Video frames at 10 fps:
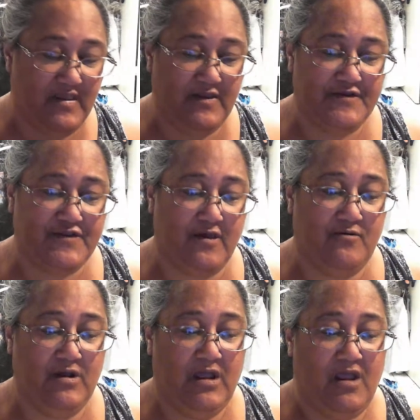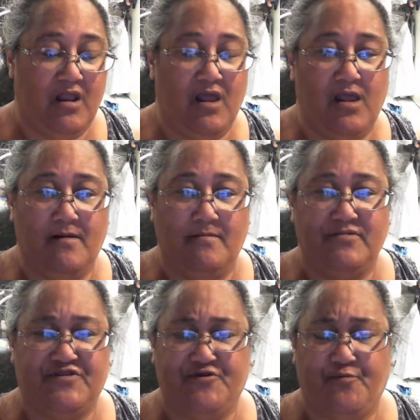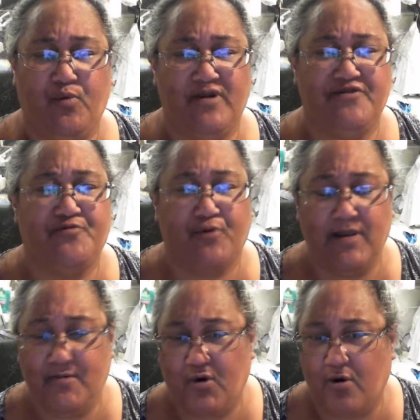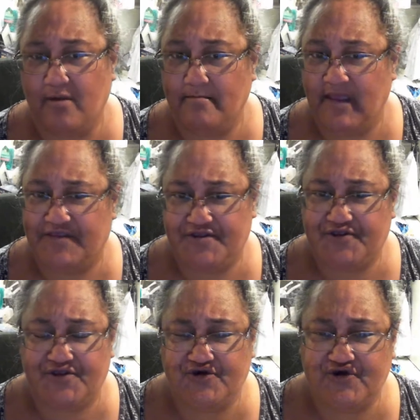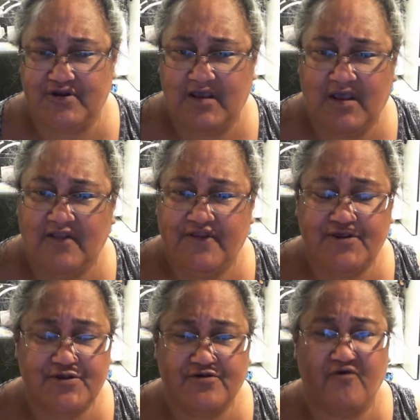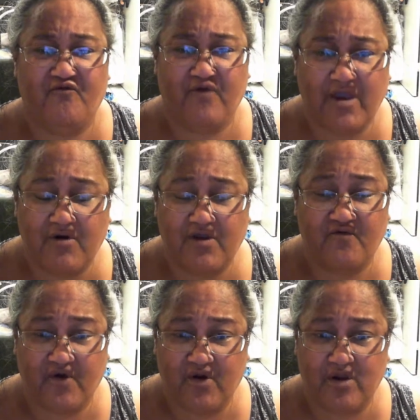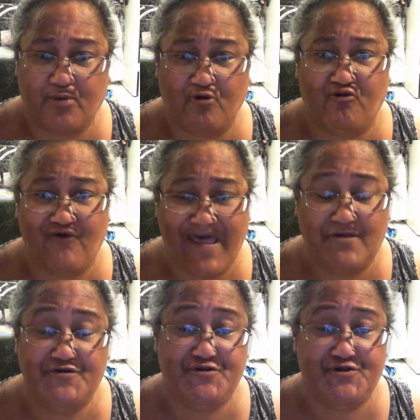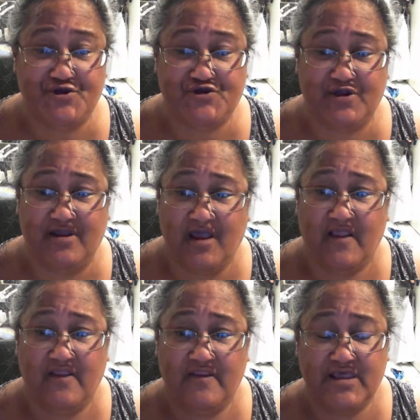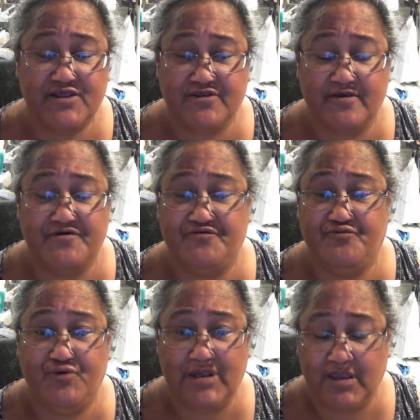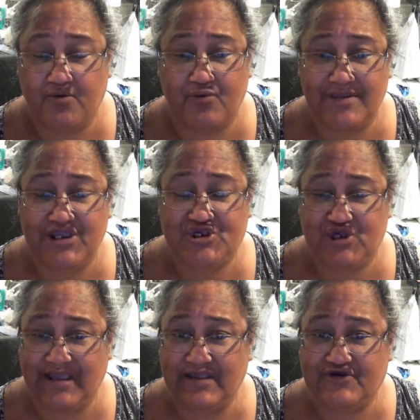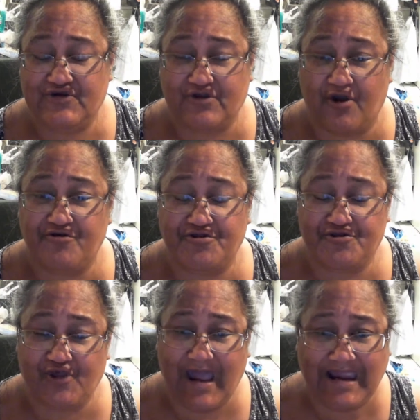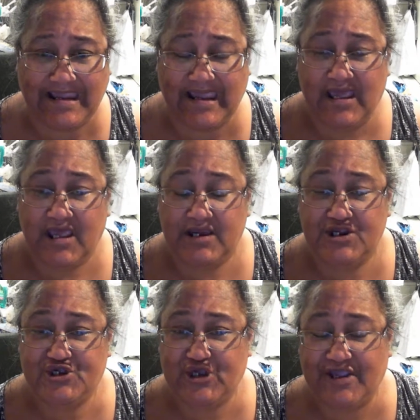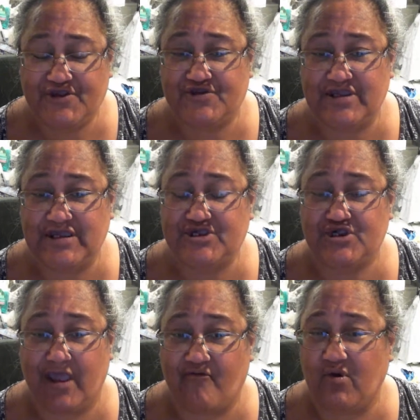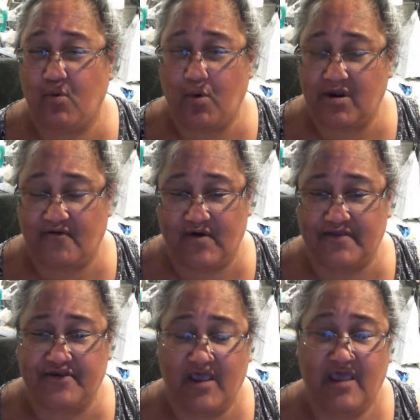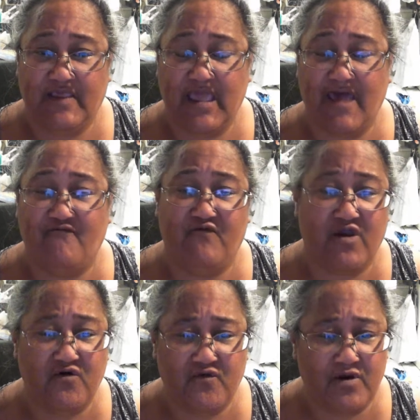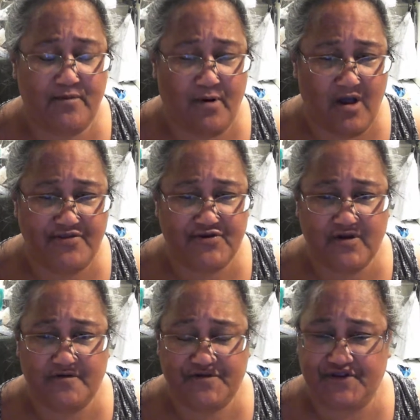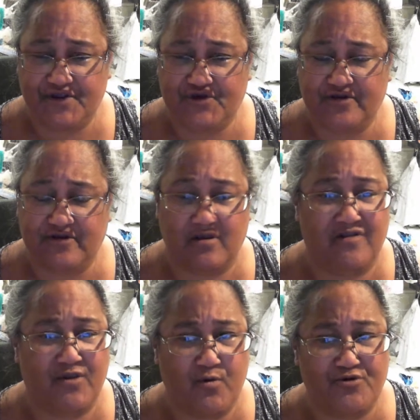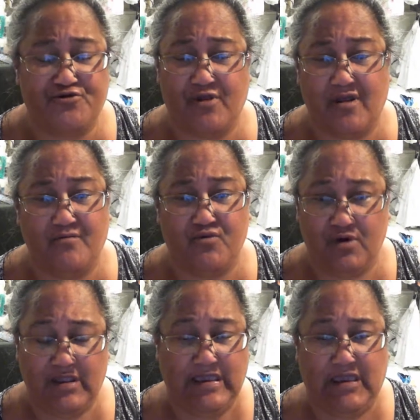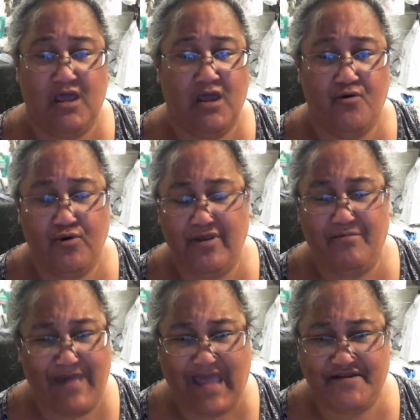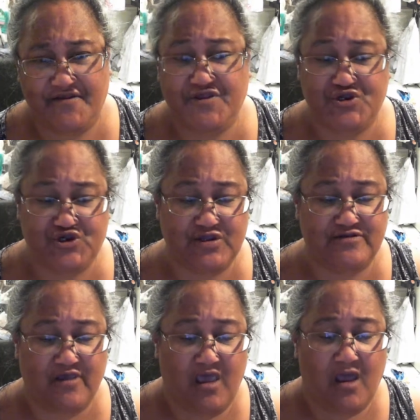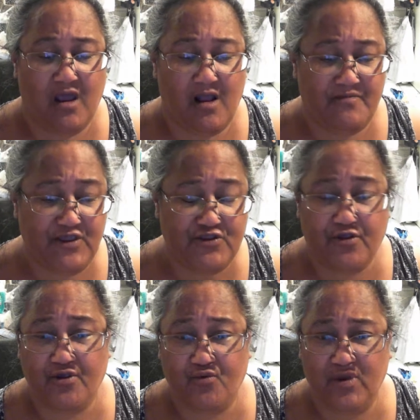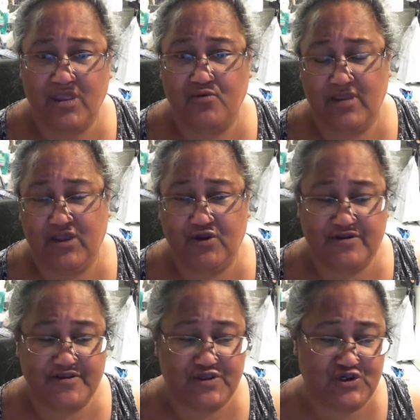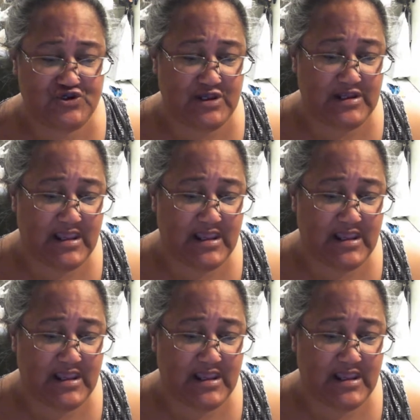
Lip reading: So, when the Supreme Court makes a decision, this is a very, very profound decision, and this really, really changes our society, and it changes each and every one of us. They have very, very positive decisions, and there were some really, really bad decisions. These are the really, really good decisions.